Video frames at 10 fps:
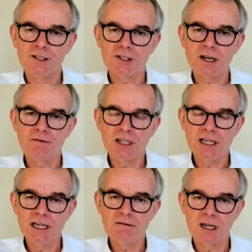just over a
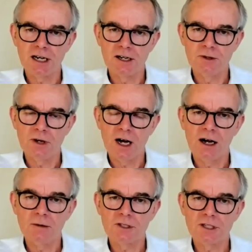year ago,
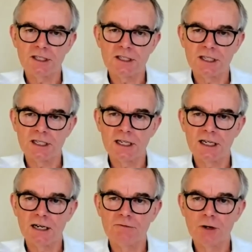I was at
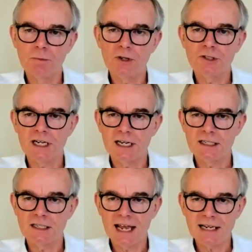a
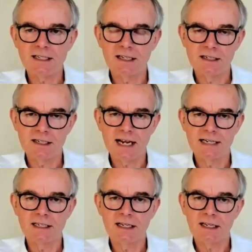robotics excellence
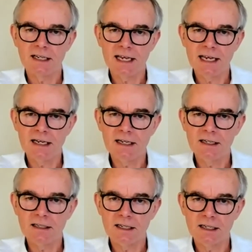center
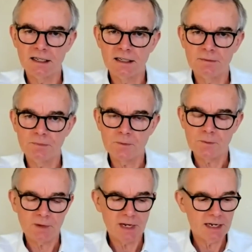in
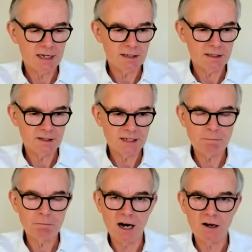
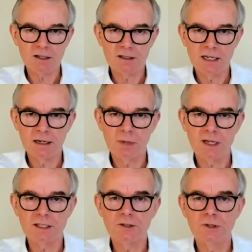Denmark, a
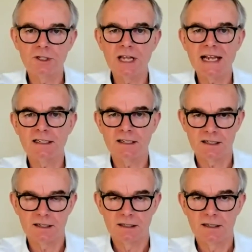place called
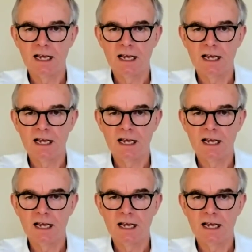Odense,